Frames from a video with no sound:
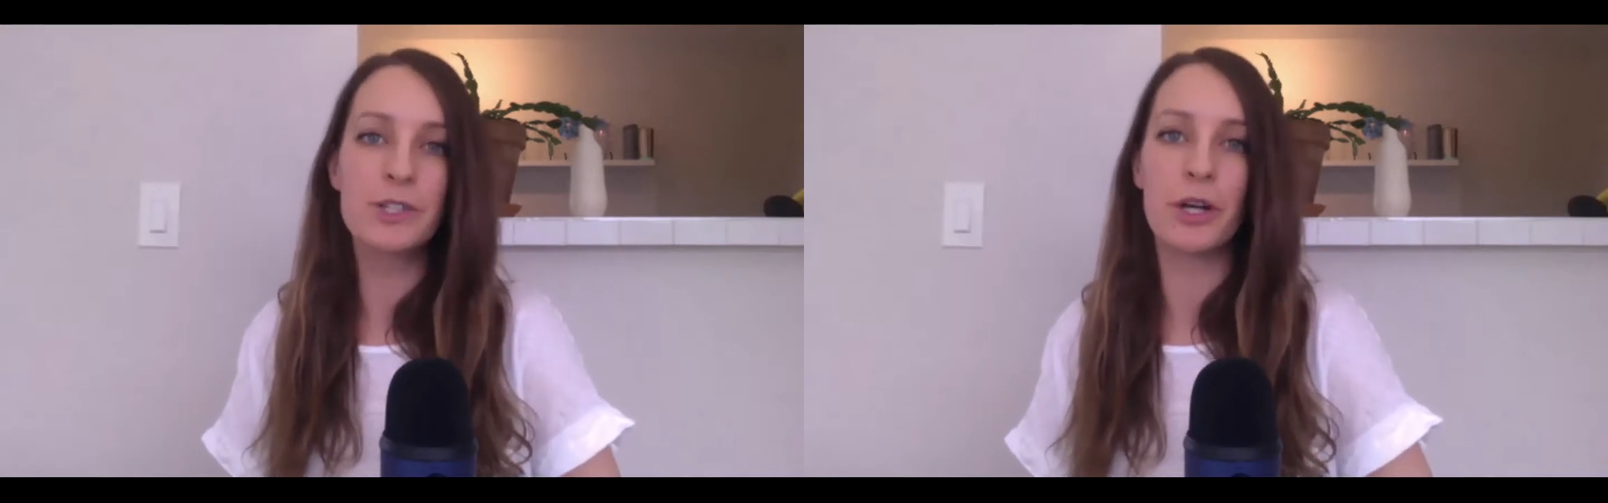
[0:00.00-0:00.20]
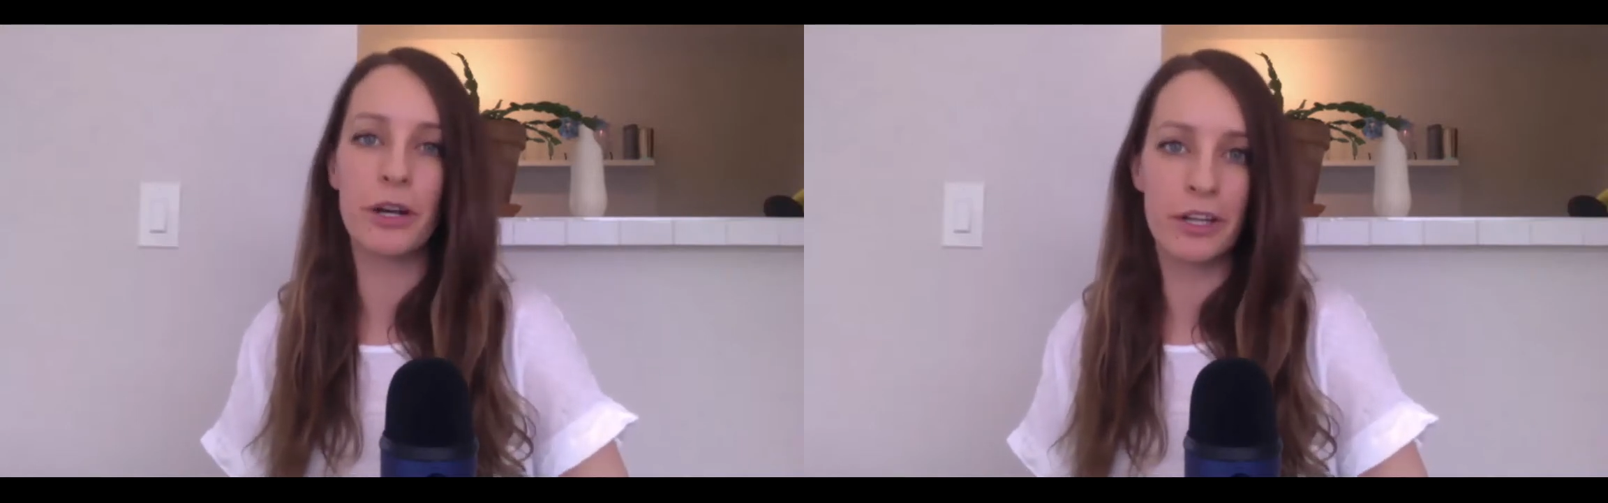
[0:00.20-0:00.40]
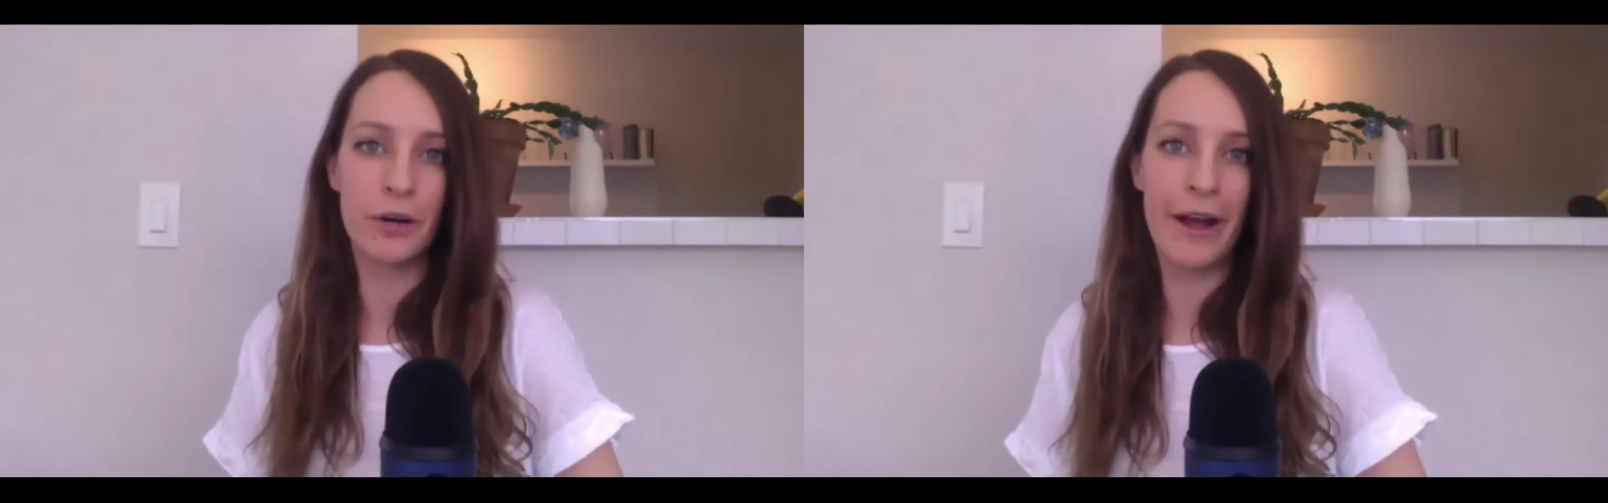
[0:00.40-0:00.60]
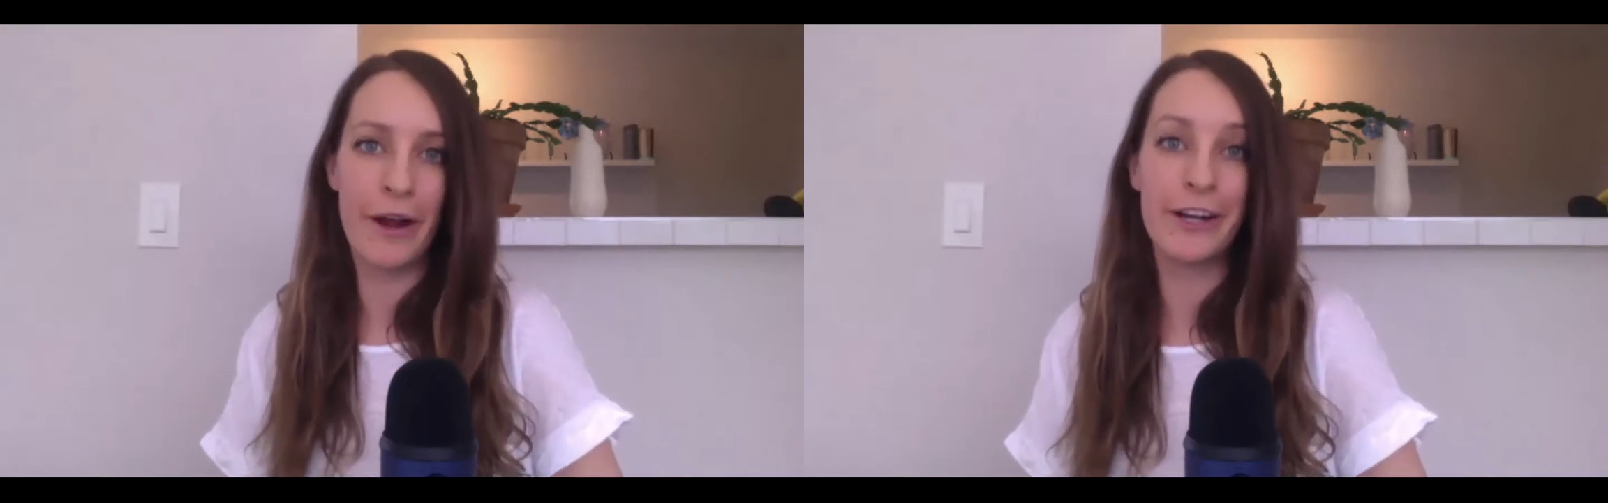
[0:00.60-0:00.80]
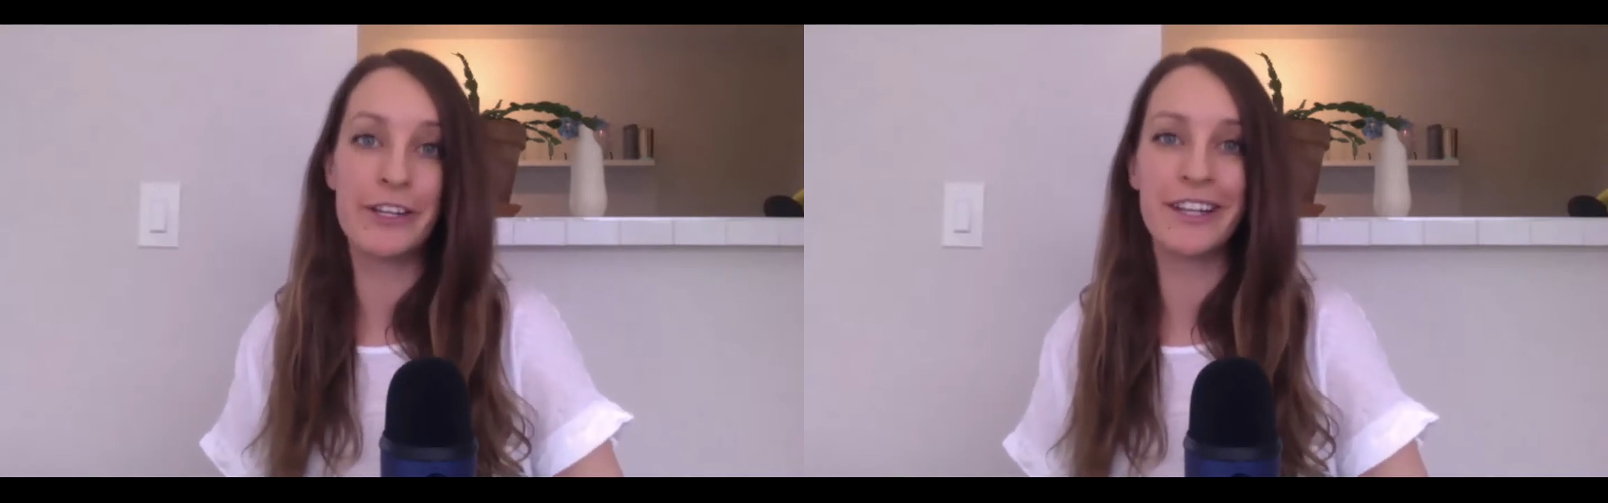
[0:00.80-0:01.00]

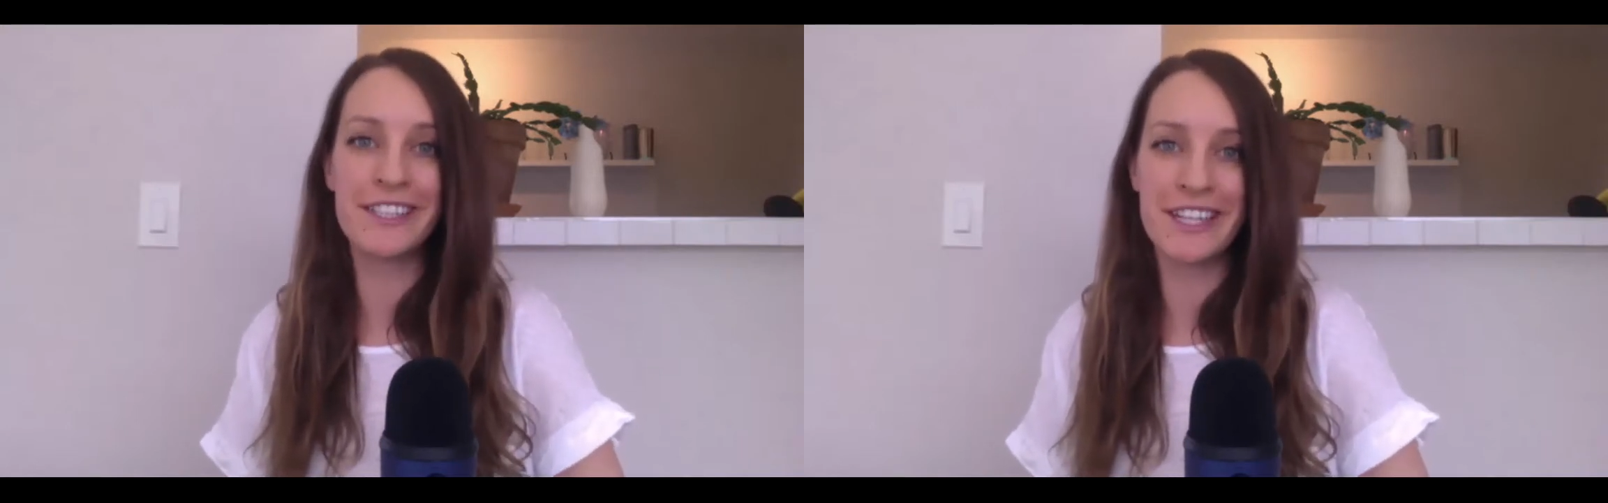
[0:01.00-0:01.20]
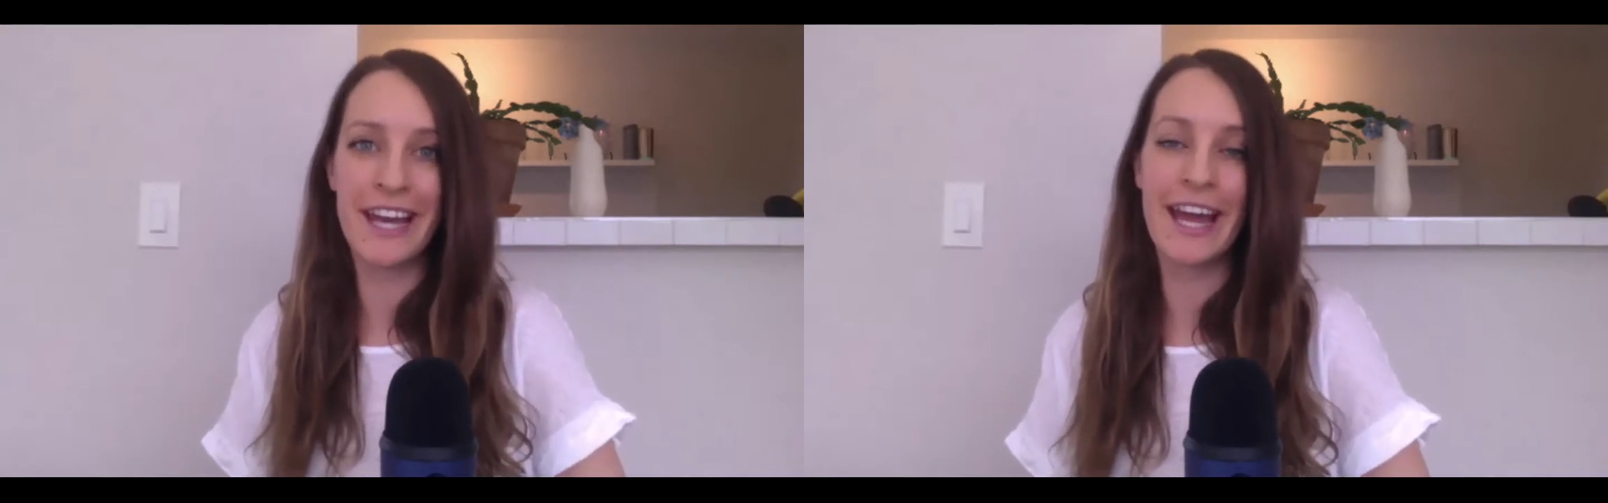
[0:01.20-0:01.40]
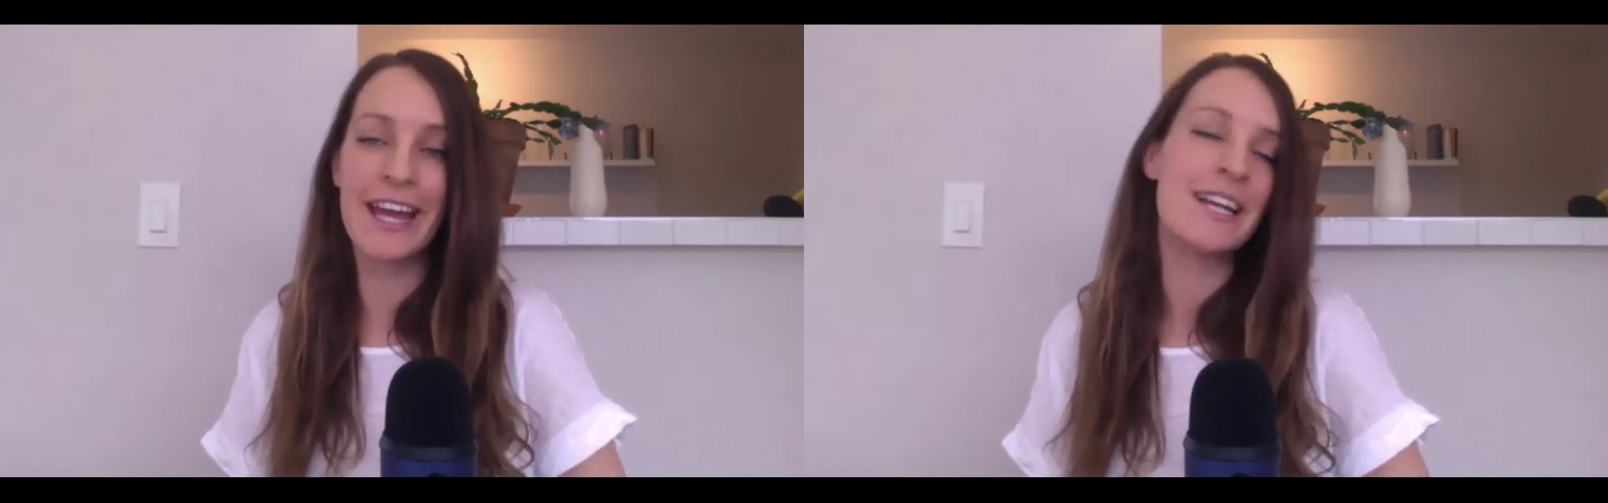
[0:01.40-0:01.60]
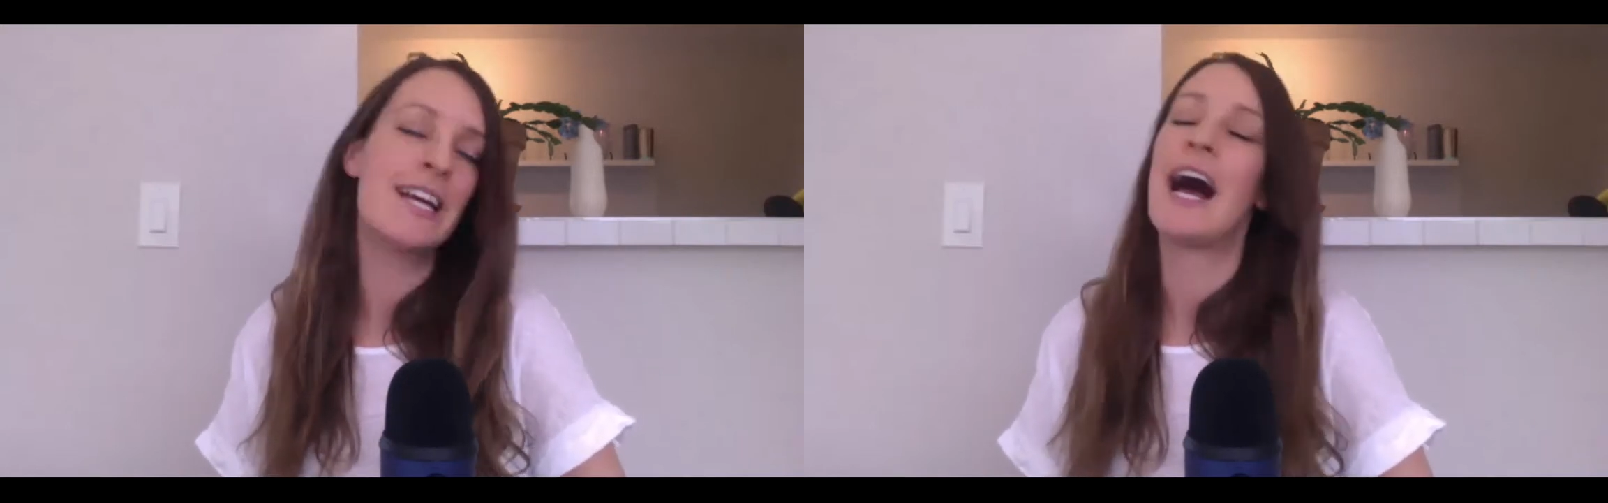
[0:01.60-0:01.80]
charlotteohara.ca,